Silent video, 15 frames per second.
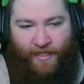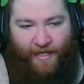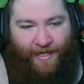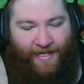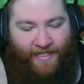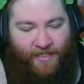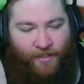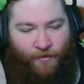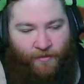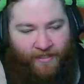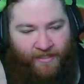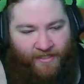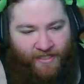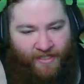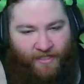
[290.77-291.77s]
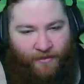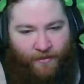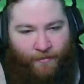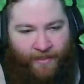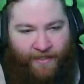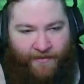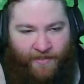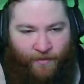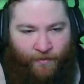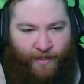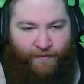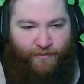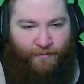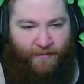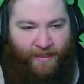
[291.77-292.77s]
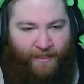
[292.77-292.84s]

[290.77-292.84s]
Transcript: I don't continue to bounce away from it.